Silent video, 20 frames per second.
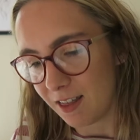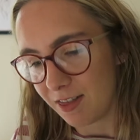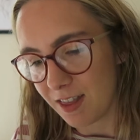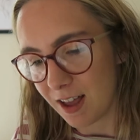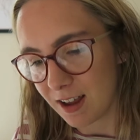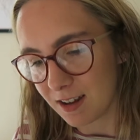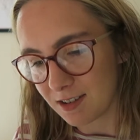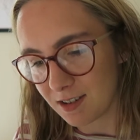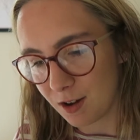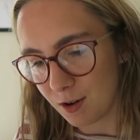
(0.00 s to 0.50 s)

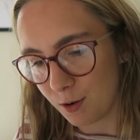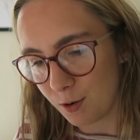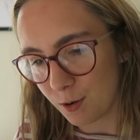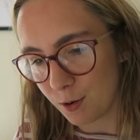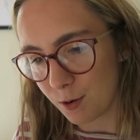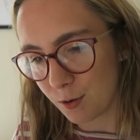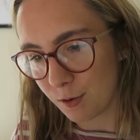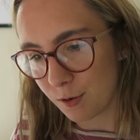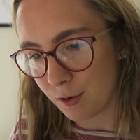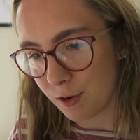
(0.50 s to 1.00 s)
That's so
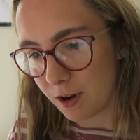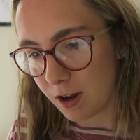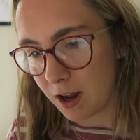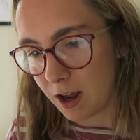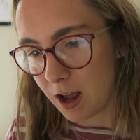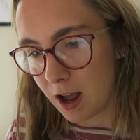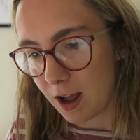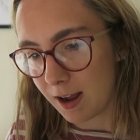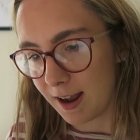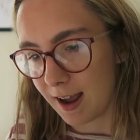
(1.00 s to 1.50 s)
cool.
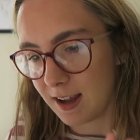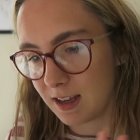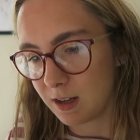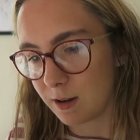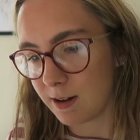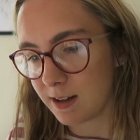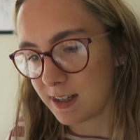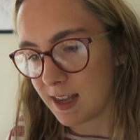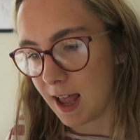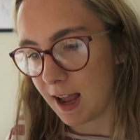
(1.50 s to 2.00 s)
Okay, so
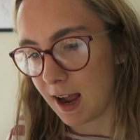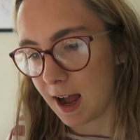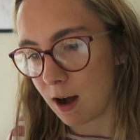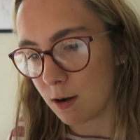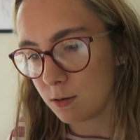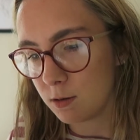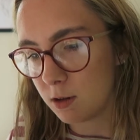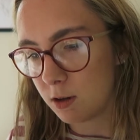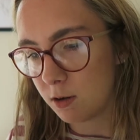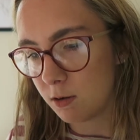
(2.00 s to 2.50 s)
it's saying
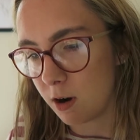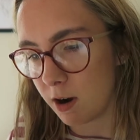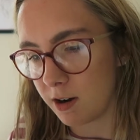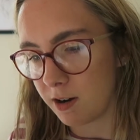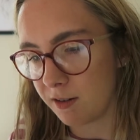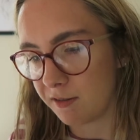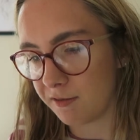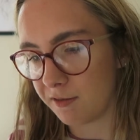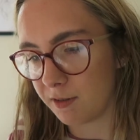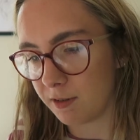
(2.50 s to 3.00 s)
how to kind
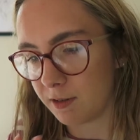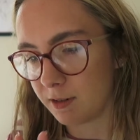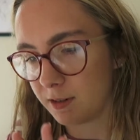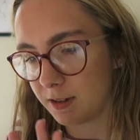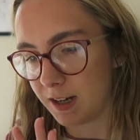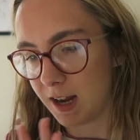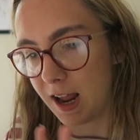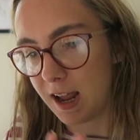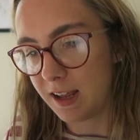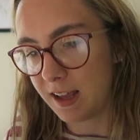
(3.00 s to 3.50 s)
of
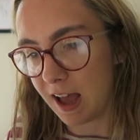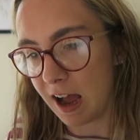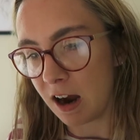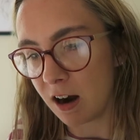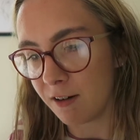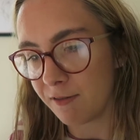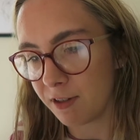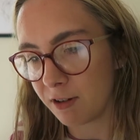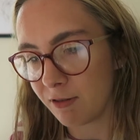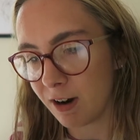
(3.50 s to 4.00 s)
take
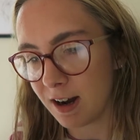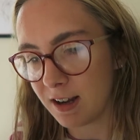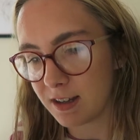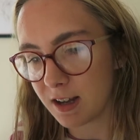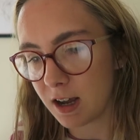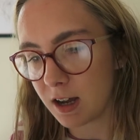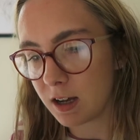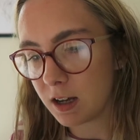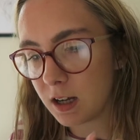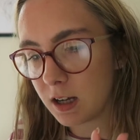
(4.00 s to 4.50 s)
care of the
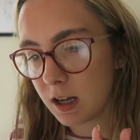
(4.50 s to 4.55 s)
razor.